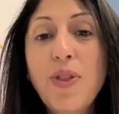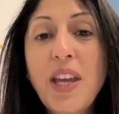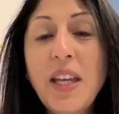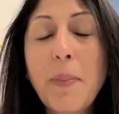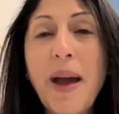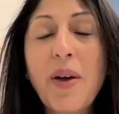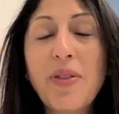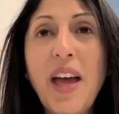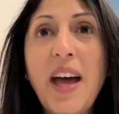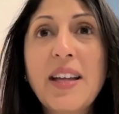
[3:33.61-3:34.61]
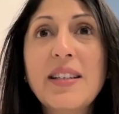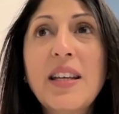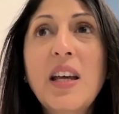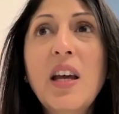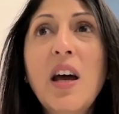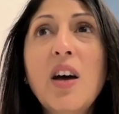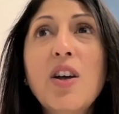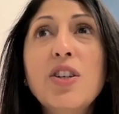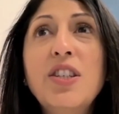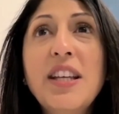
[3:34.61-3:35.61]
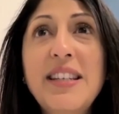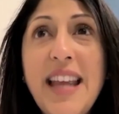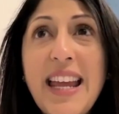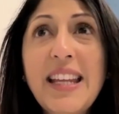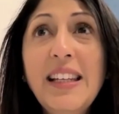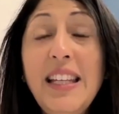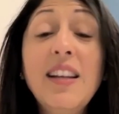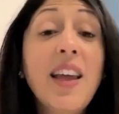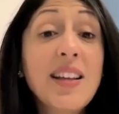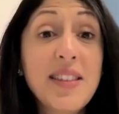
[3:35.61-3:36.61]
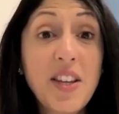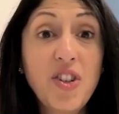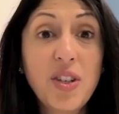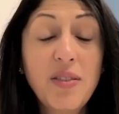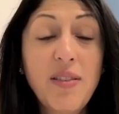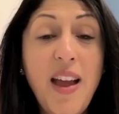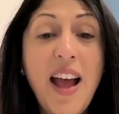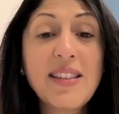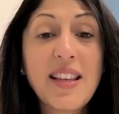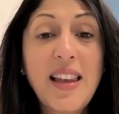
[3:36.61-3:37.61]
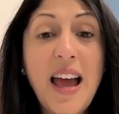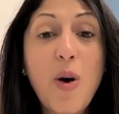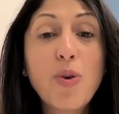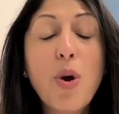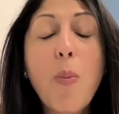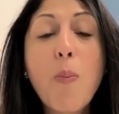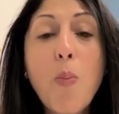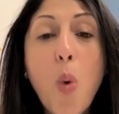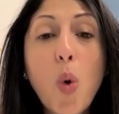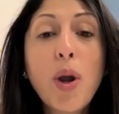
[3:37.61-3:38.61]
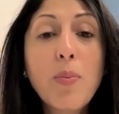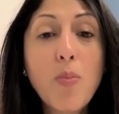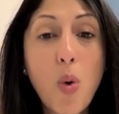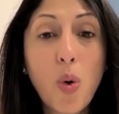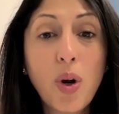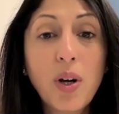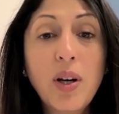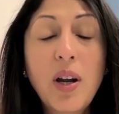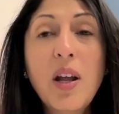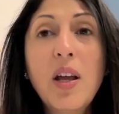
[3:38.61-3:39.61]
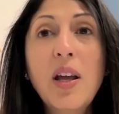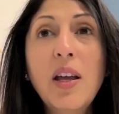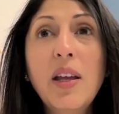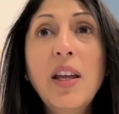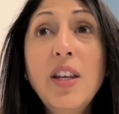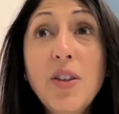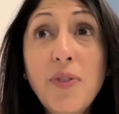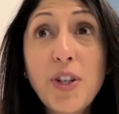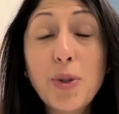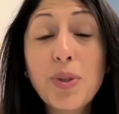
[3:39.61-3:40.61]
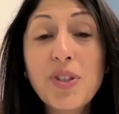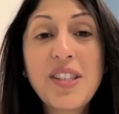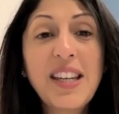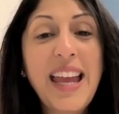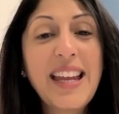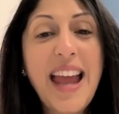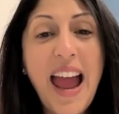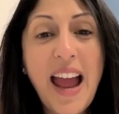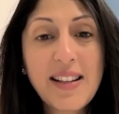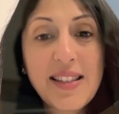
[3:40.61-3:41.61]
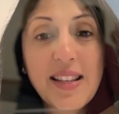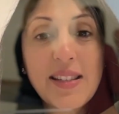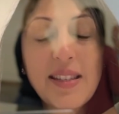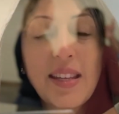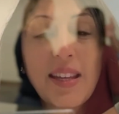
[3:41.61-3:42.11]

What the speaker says: think about that, today legalization has allowed more and more individuals to gain access to